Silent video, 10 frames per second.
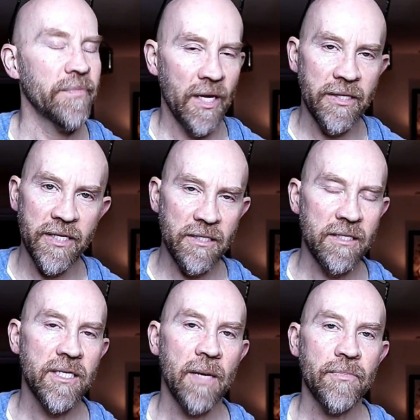And this
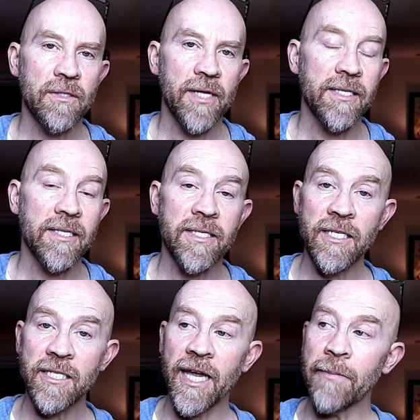is something that
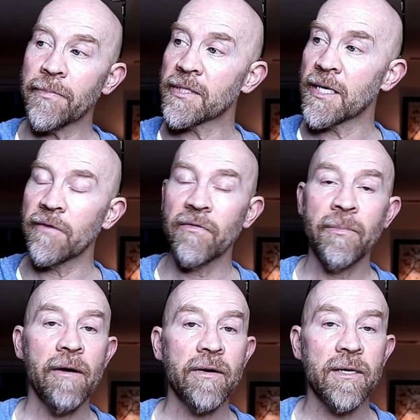68% of
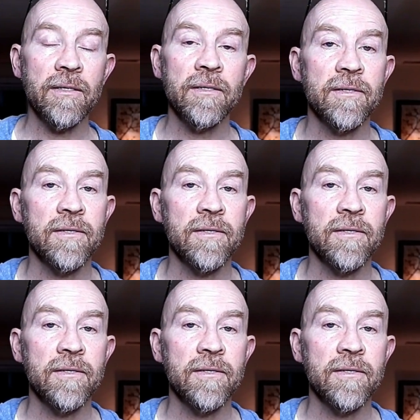America